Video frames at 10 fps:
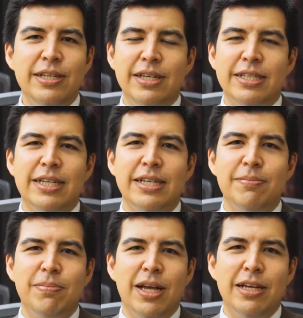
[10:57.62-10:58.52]
yes, I
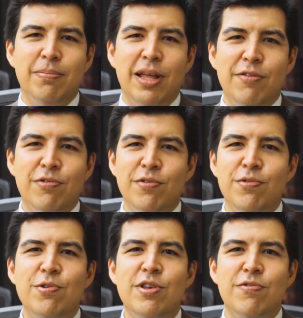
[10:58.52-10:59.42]
applied for a
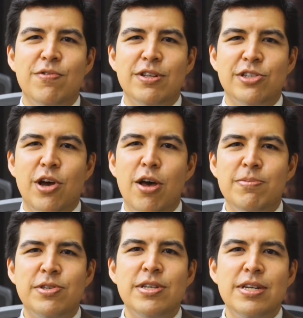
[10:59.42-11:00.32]
few different
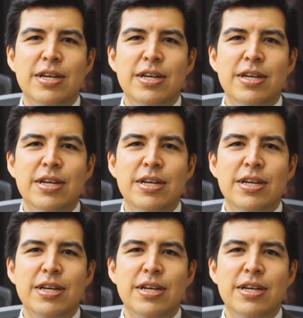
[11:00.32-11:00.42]
jobs.